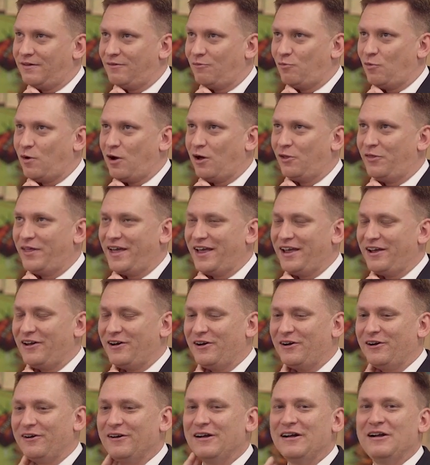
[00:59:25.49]
while they
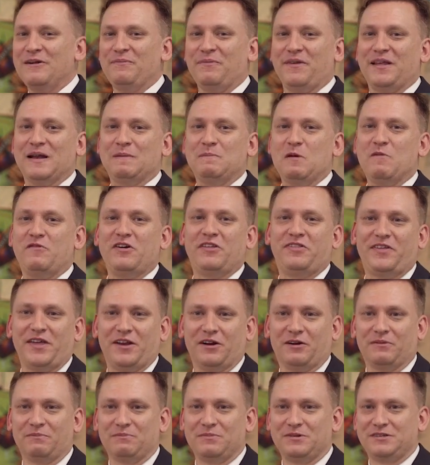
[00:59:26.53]
are in a movie
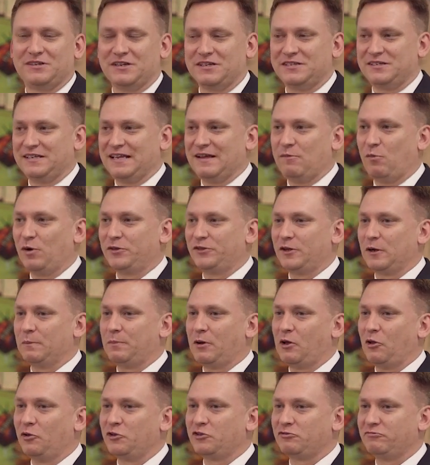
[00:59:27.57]
theater to see what their
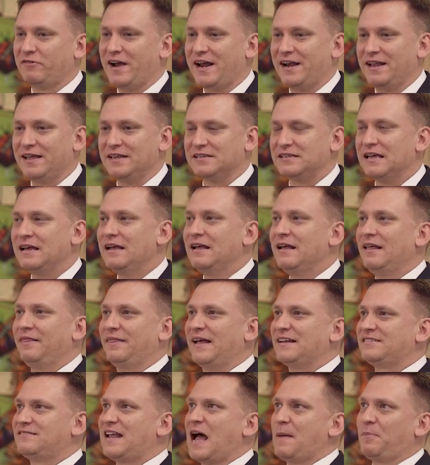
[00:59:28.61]
pulse rate is.
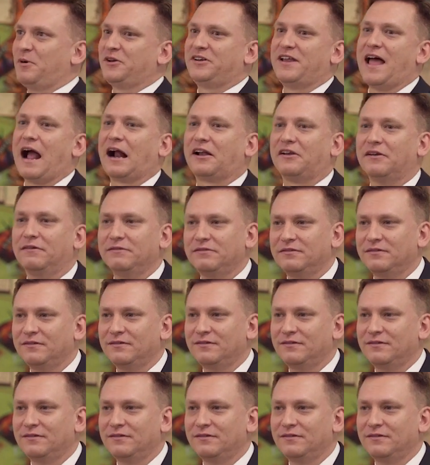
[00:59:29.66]
That's not protective.